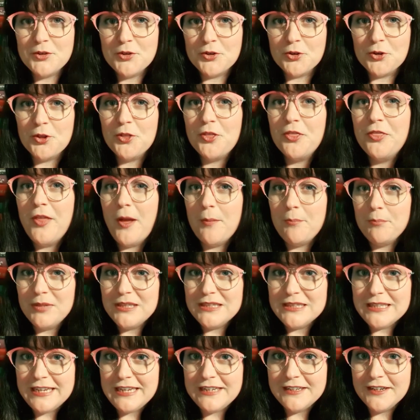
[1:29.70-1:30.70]
named the girl
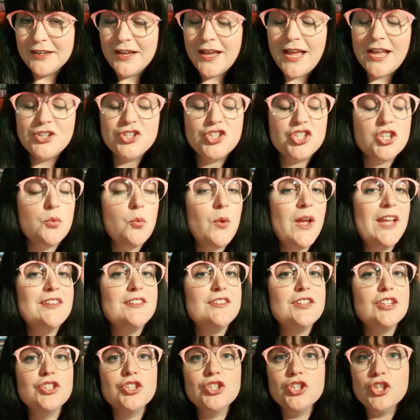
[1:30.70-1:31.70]
Thumbelina, and she
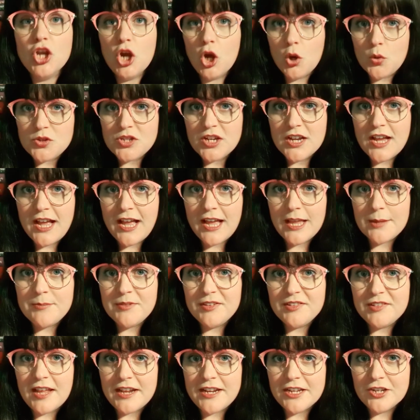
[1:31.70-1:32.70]
wasted no
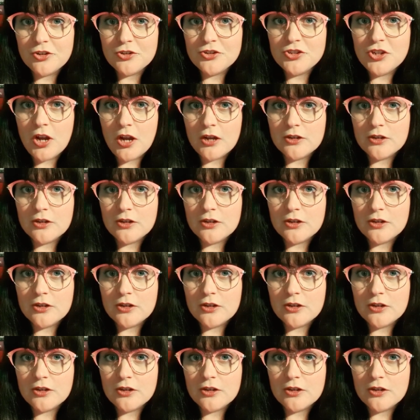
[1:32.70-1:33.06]
time setting